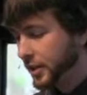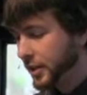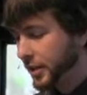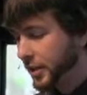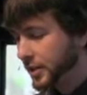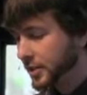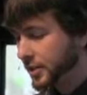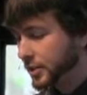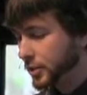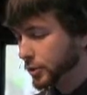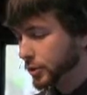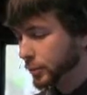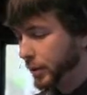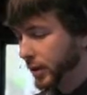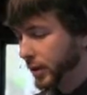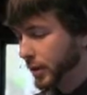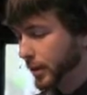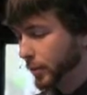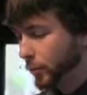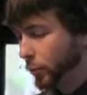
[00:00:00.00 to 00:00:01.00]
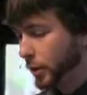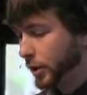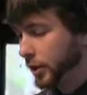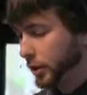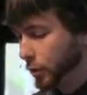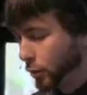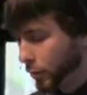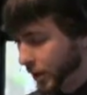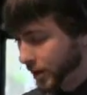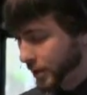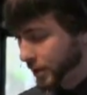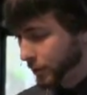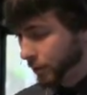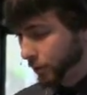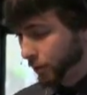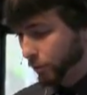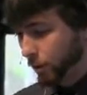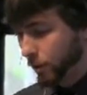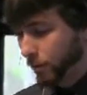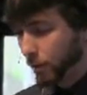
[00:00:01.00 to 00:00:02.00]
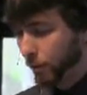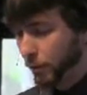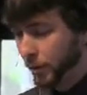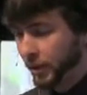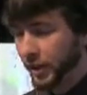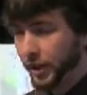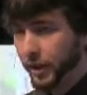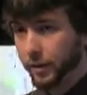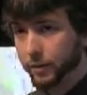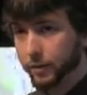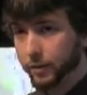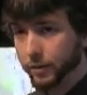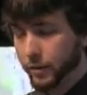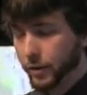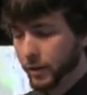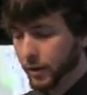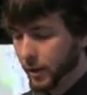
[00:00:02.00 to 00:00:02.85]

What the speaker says: needs to become well acquainted with what we believe.